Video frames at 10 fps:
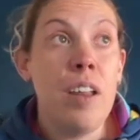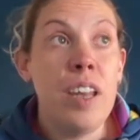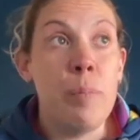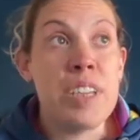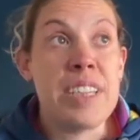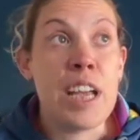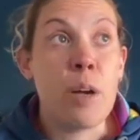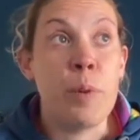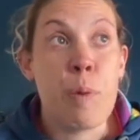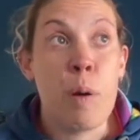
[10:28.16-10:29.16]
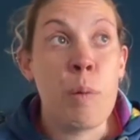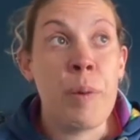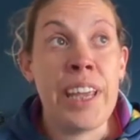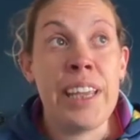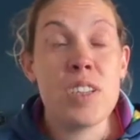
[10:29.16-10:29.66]
the mistake was
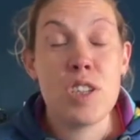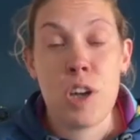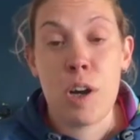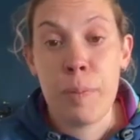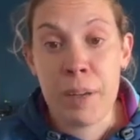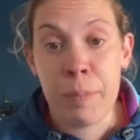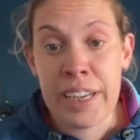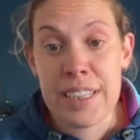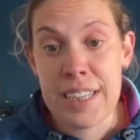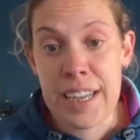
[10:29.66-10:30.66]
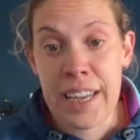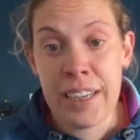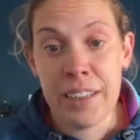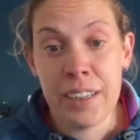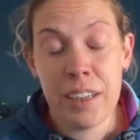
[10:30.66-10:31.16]
probably stopping
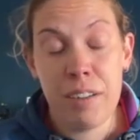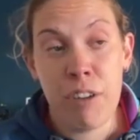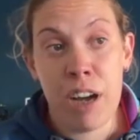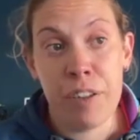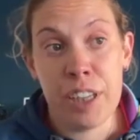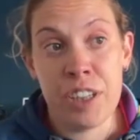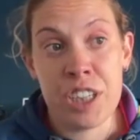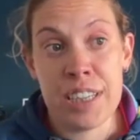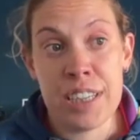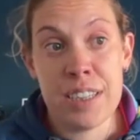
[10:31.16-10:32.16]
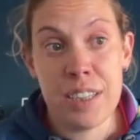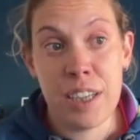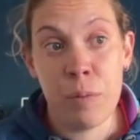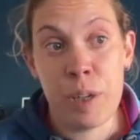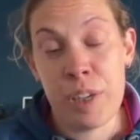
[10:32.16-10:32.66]
mitotane rather than just,
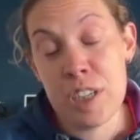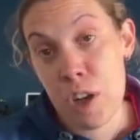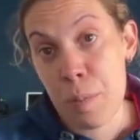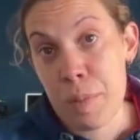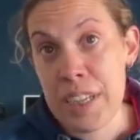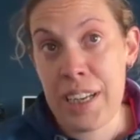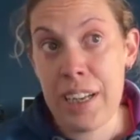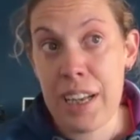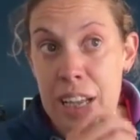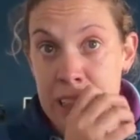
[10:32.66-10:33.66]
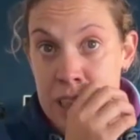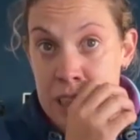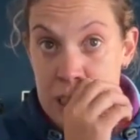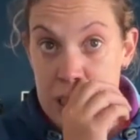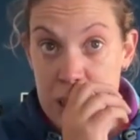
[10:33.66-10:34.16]
we stopped it,
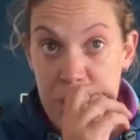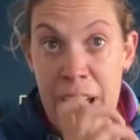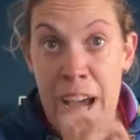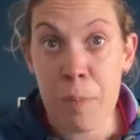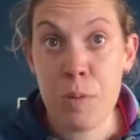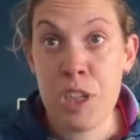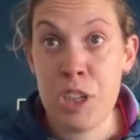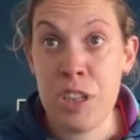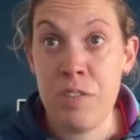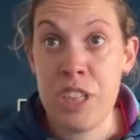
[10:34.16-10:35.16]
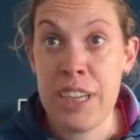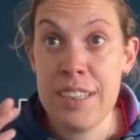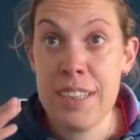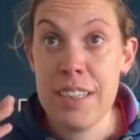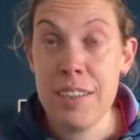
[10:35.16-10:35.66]
and perhaps we should have
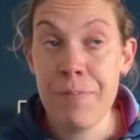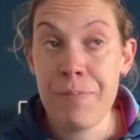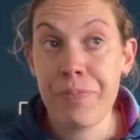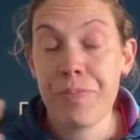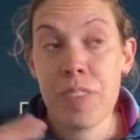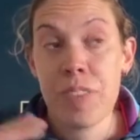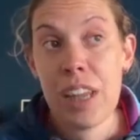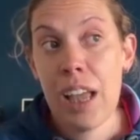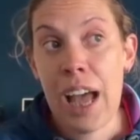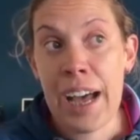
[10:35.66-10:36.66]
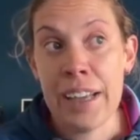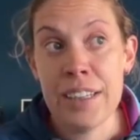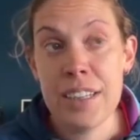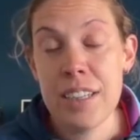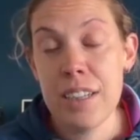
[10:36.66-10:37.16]
just
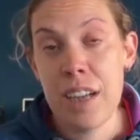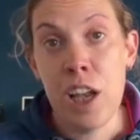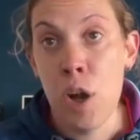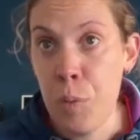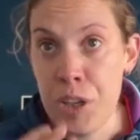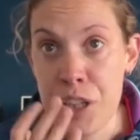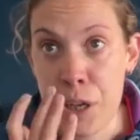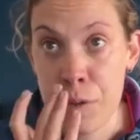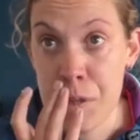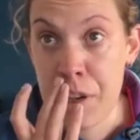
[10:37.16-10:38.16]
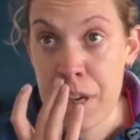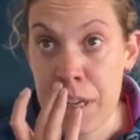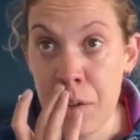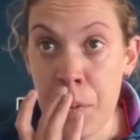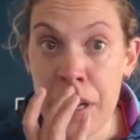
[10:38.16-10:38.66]
had a lowered dose for a
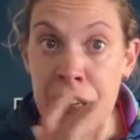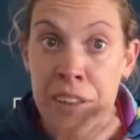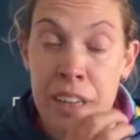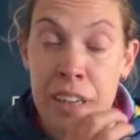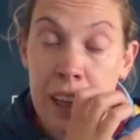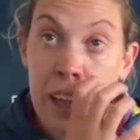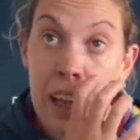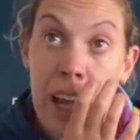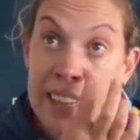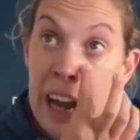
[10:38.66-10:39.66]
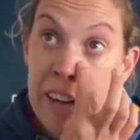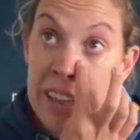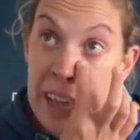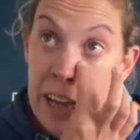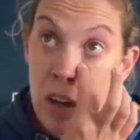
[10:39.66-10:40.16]
little while and
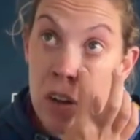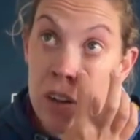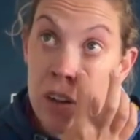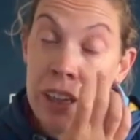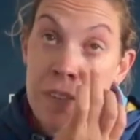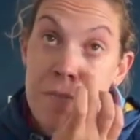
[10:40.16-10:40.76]
carried that on.